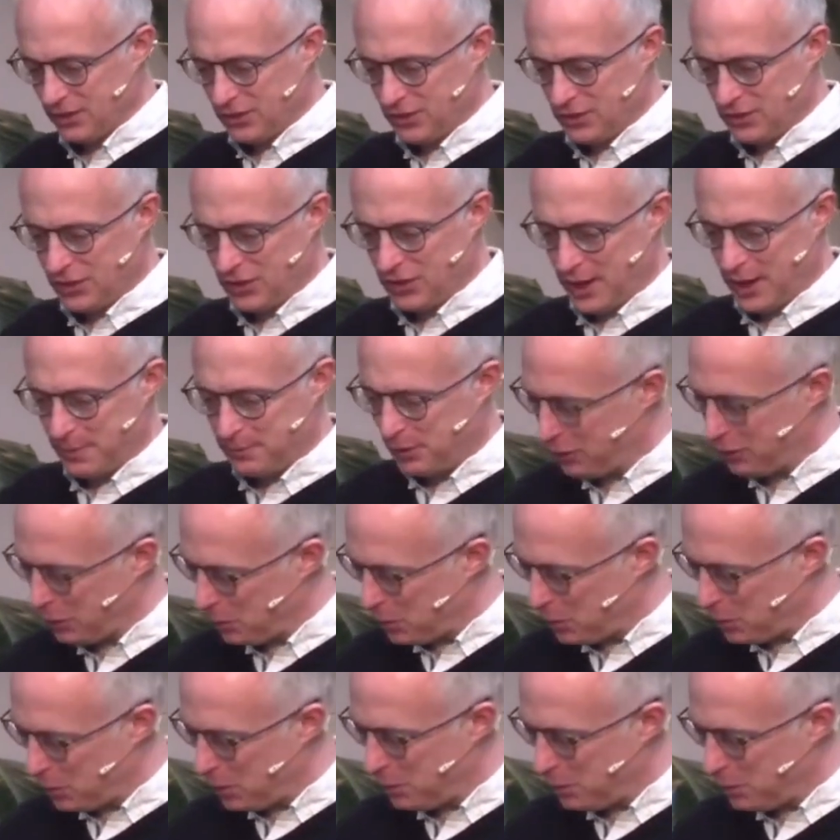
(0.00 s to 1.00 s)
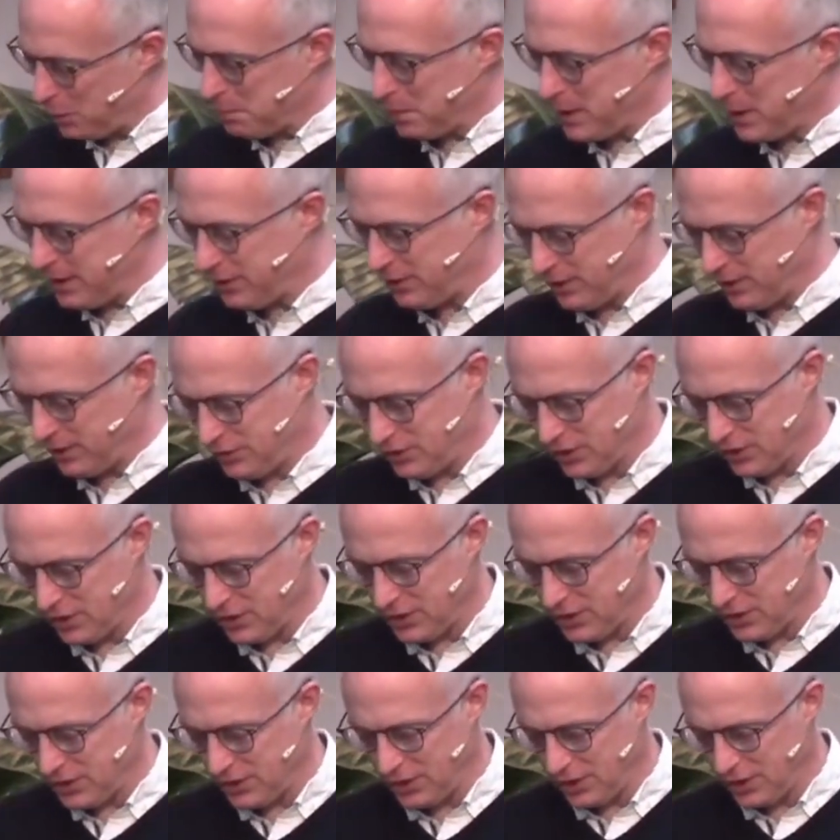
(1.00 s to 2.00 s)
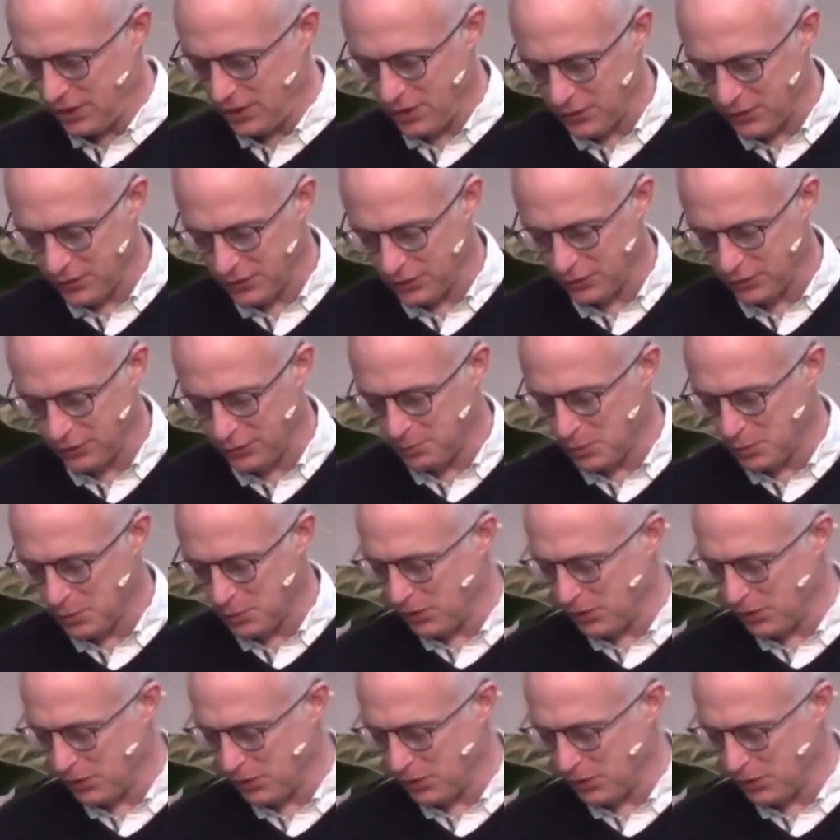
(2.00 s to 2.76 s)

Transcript: this journey on this morning. The